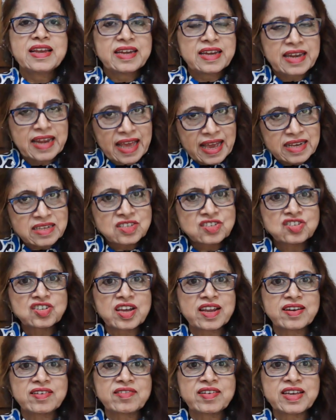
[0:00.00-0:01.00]
Next
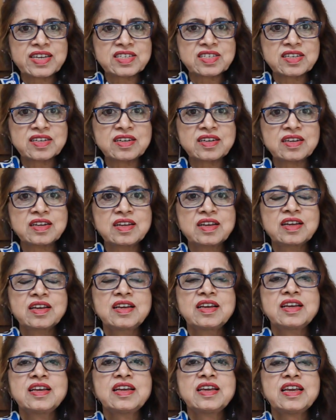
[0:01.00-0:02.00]
generation
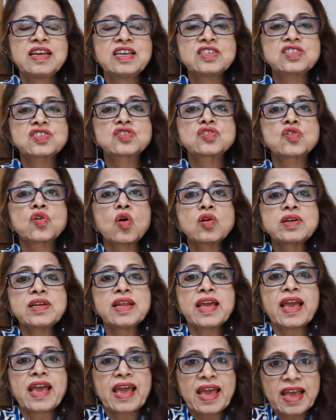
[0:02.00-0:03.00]
is not
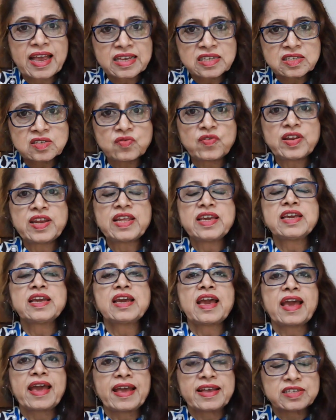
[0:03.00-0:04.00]
as willing
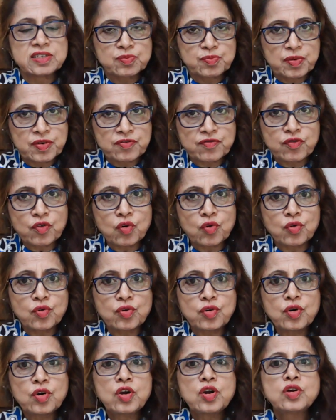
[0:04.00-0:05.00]
as before
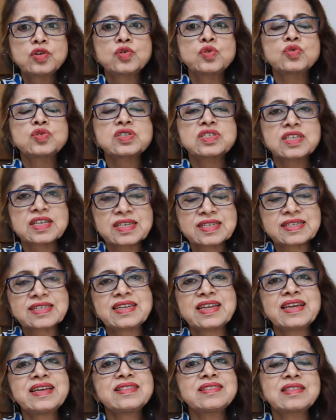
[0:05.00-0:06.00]
to
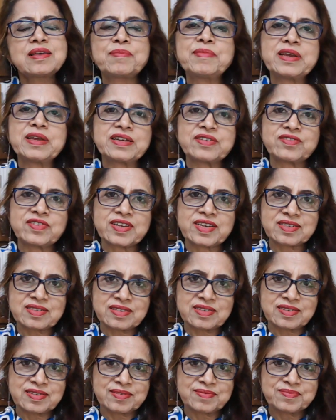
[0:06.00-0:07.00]
sustain the
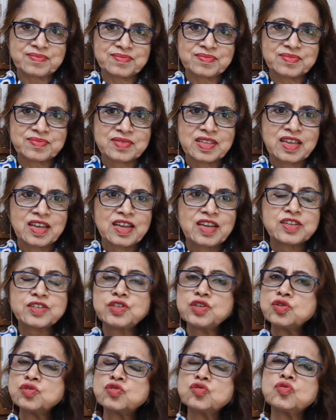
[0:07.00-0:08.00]
matrix
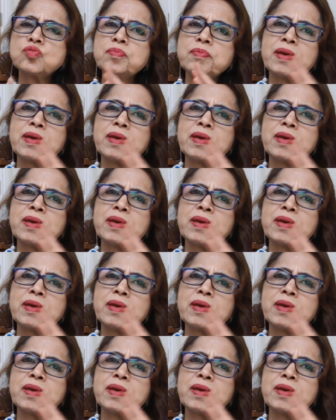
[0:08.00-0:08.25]
due to